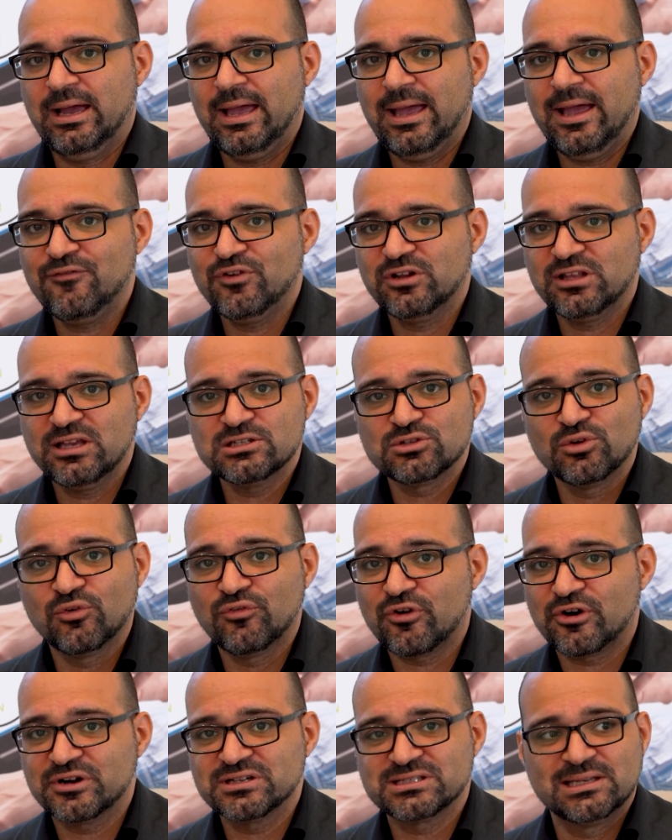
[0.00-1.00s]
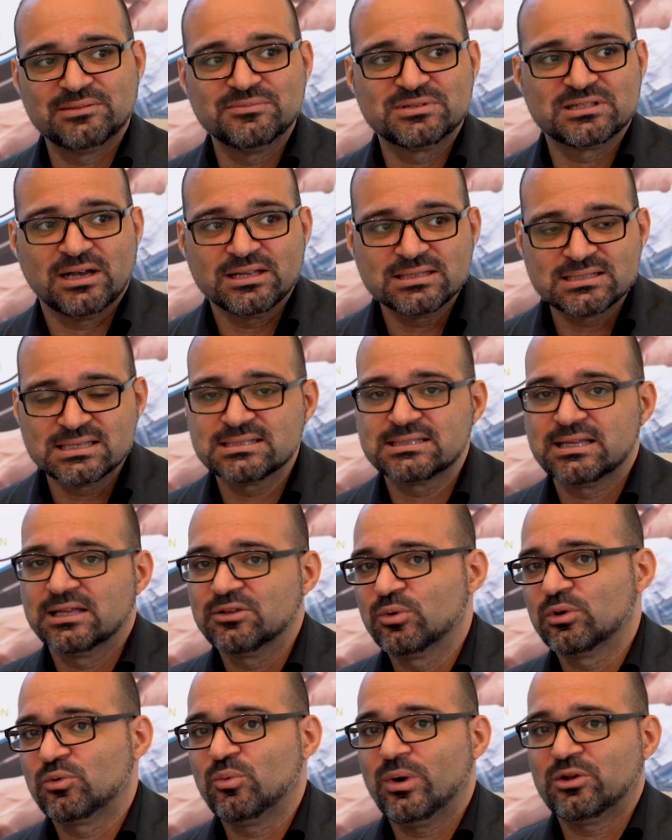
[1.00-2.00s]
Everything so far seems consistent
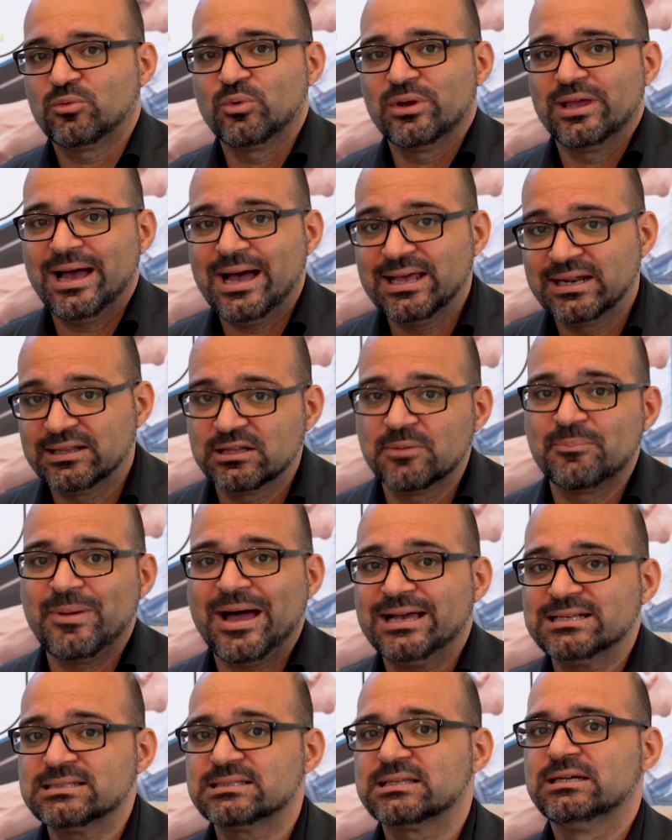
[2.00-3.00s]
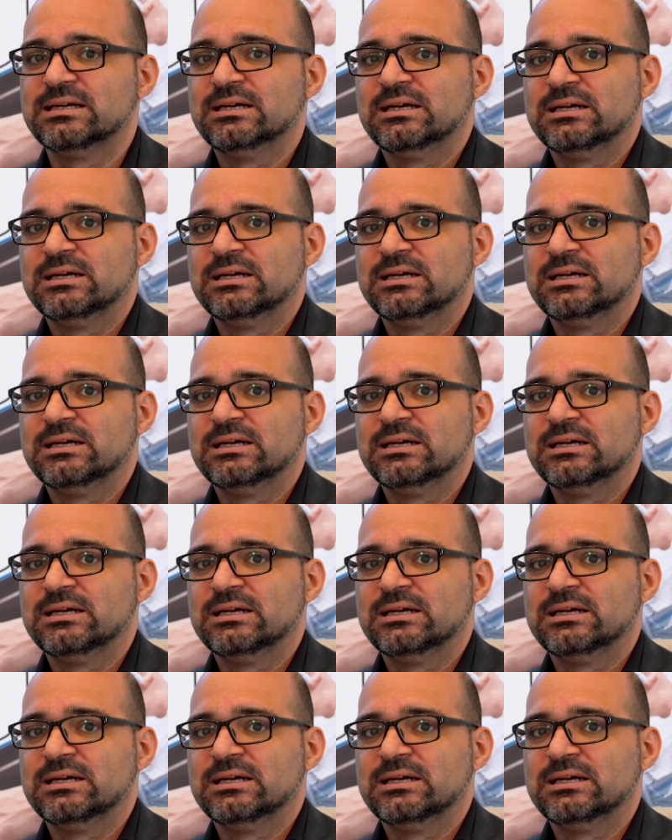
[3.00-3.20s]
with what we had in the past.